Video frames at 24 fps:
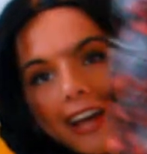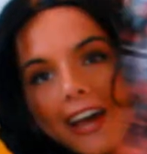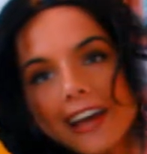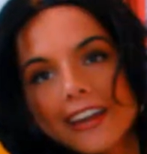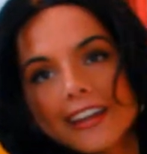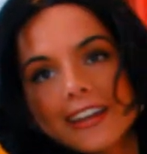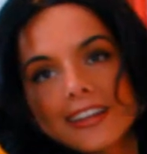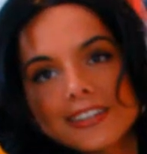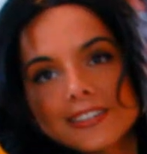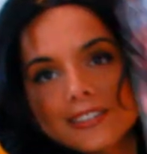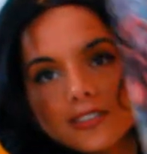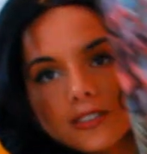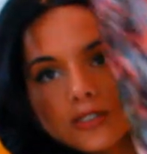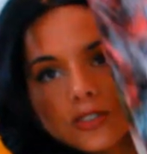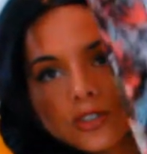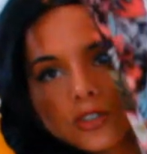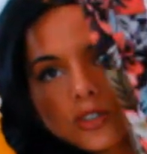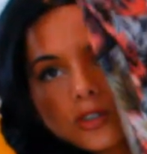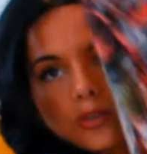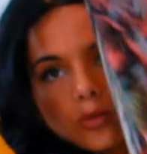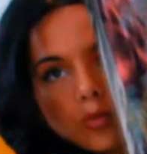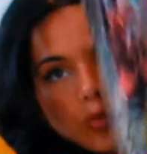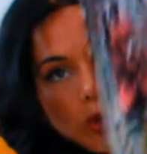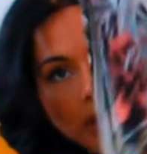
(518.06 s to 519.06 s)
got at
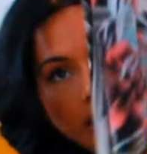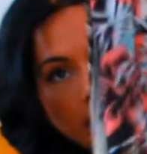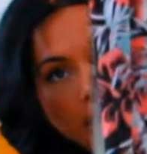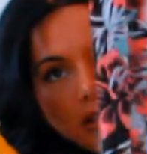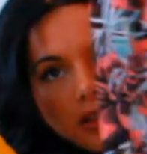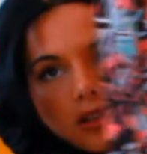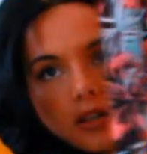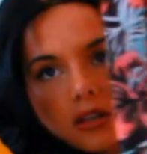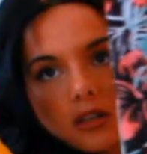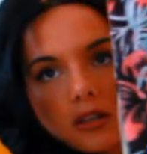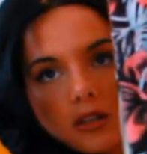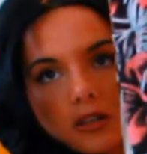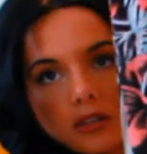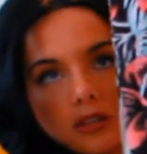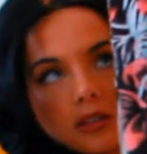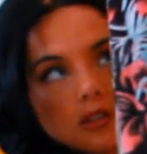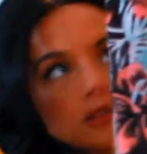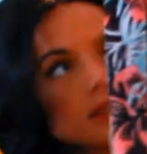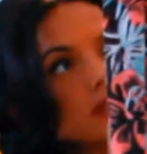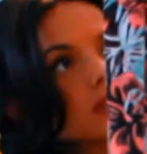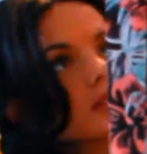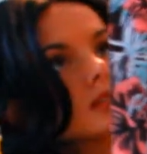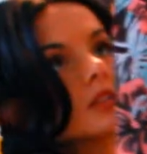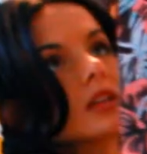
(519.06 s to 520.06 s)
Goodwill.
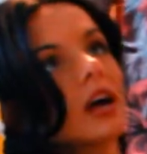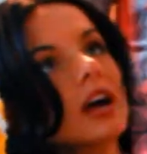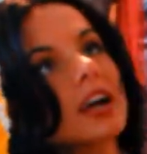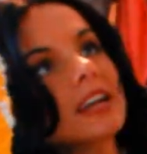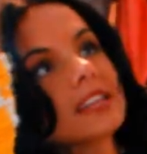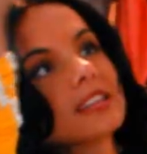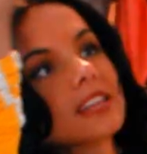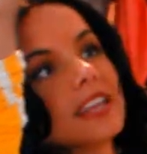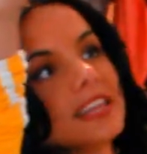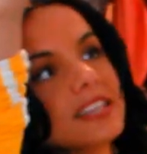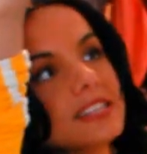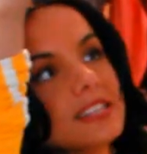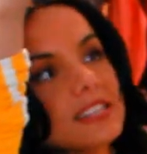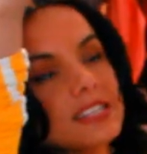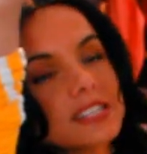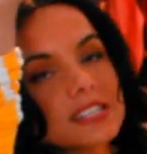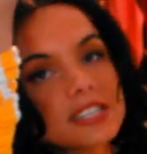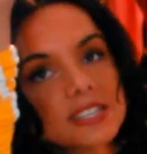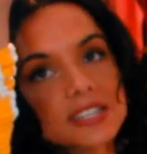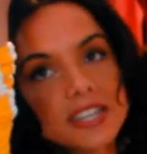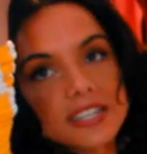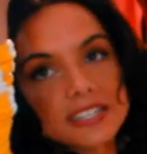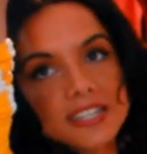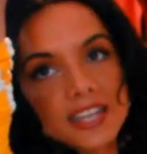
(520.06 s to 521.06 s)
I like these
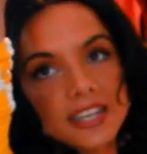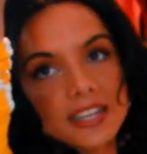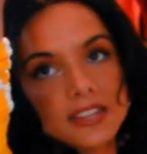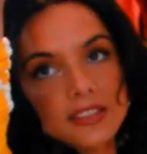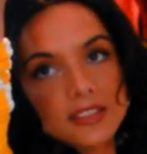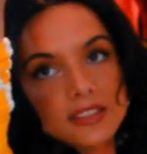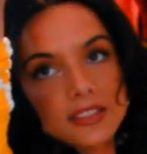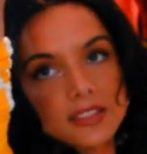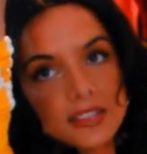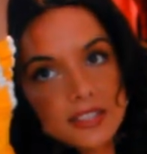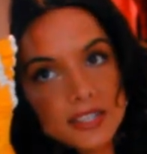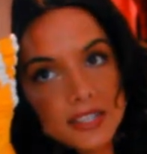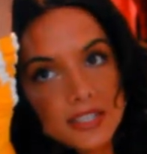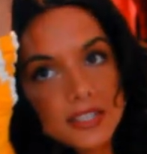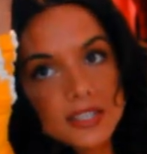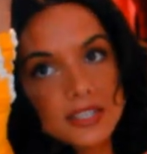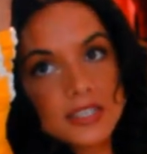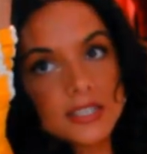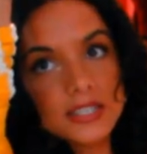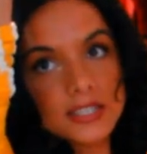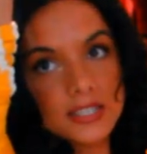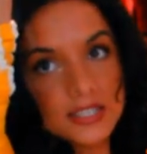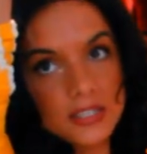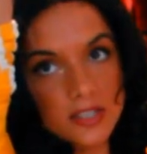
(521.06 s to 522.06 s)
because I take
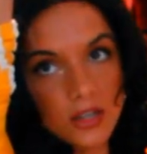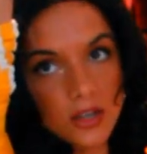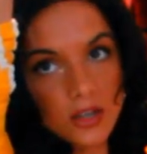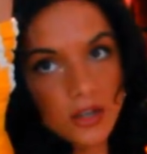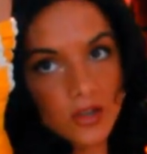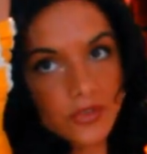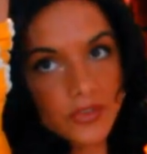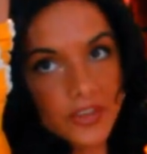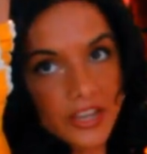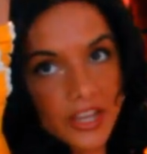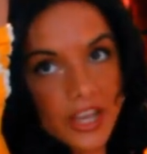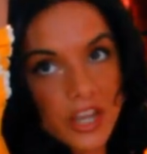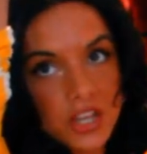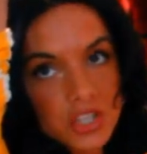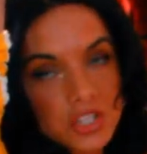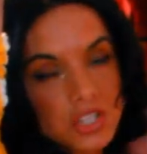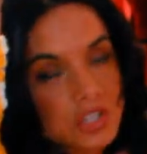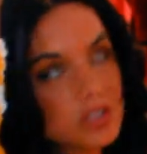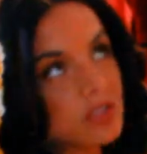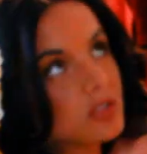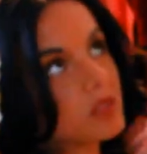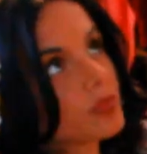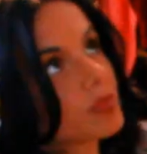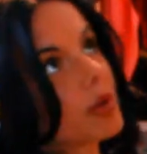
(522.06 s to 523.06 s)
these on
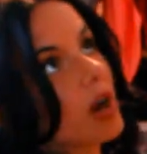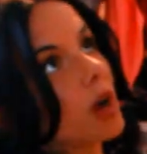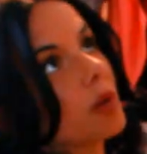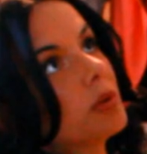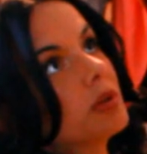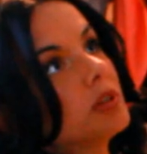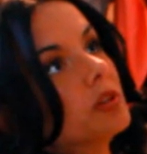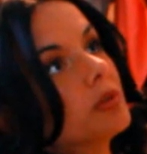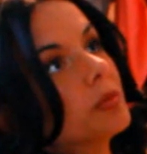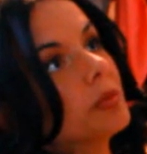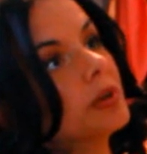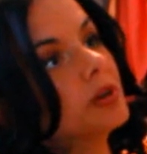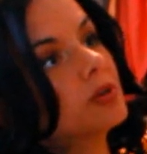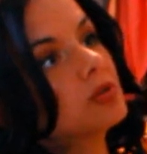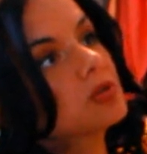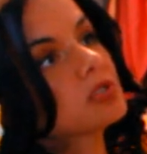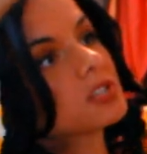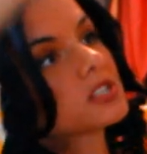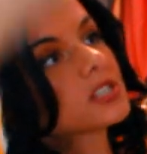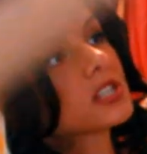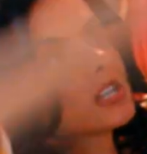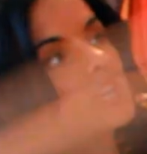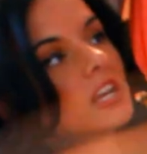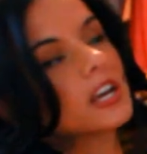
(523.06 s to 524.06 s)
vacation probably the
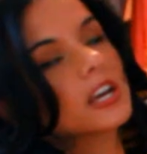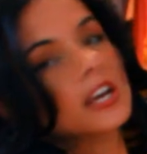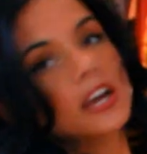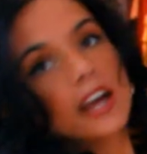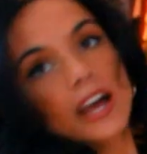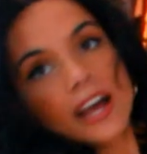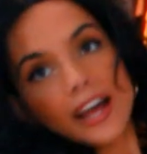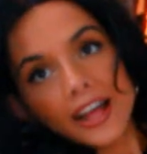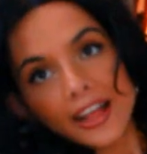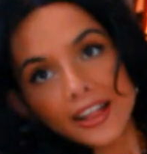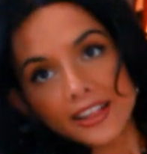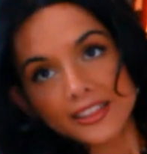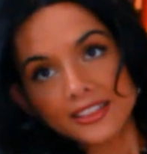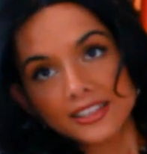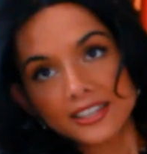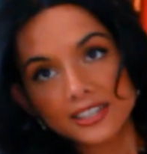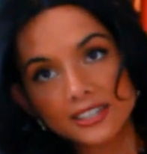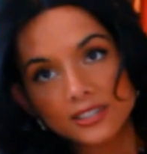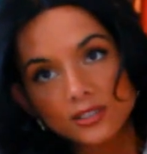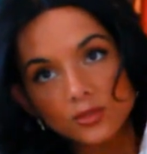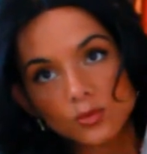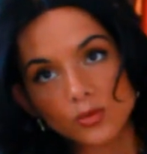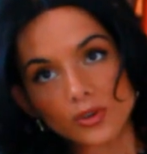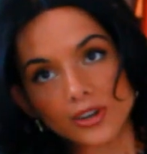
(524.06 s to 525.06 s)
most. And
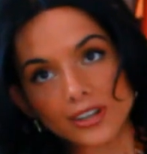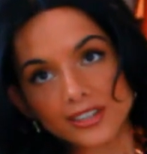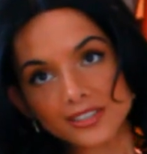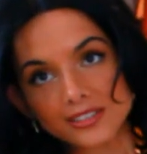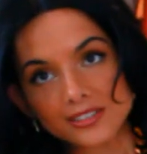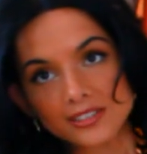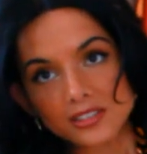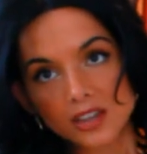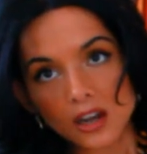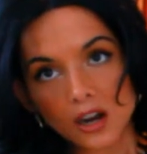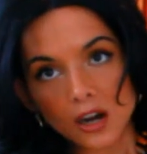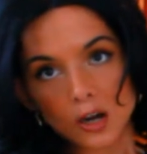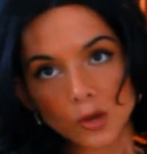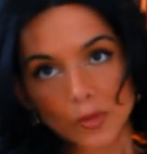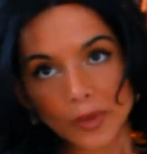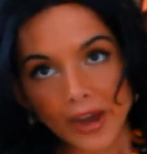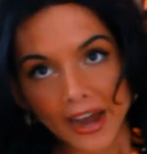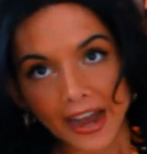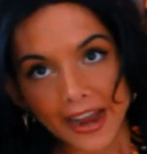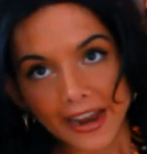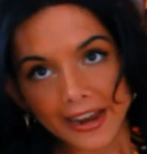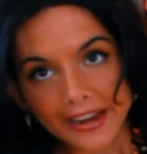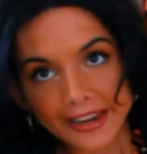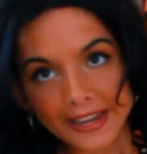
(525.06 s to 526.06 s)
these ones are
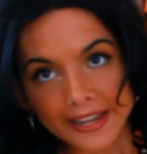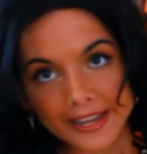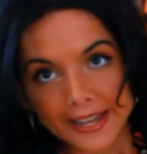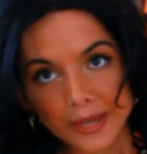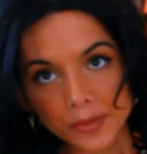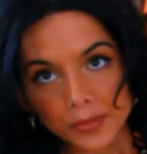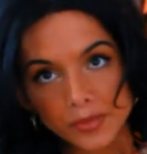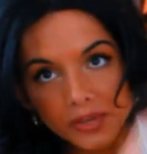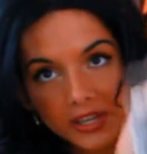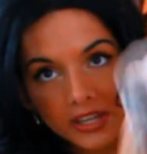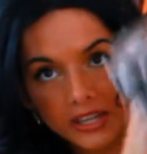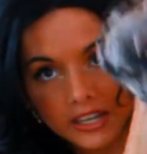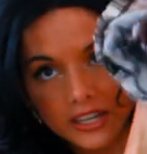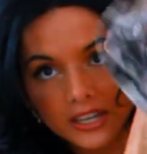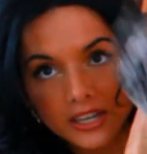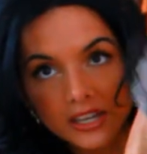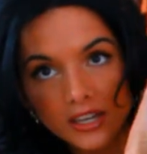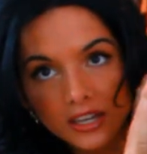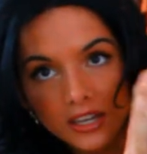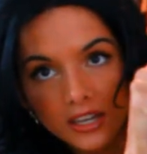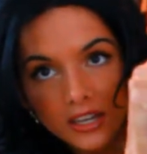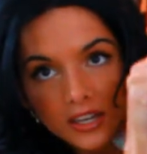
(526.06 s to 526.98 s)
my hippie